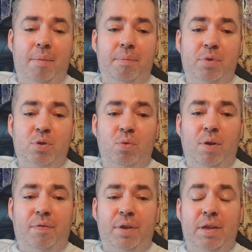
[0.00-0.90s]
So
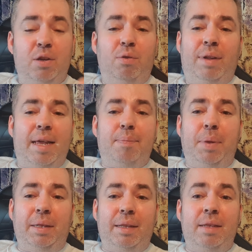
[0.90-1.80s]
if you don't like
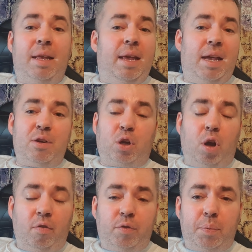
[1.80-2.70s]
building and you're
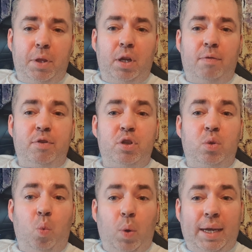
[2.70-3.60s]
comfortable enough just to
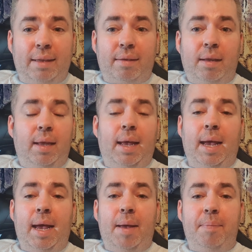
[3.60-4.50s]
wick it,
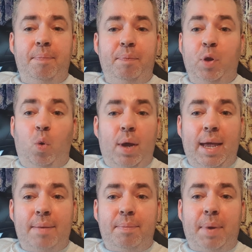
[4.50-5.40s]
go
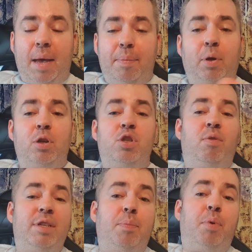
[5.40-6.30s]
ahead and buy it, because there
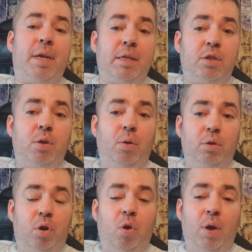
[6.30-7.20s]
is a pre-installed
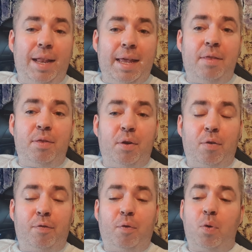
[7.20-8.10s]
coil in there
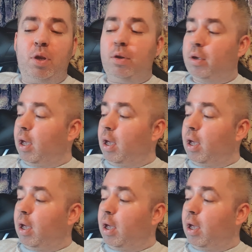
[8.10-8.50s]
for you.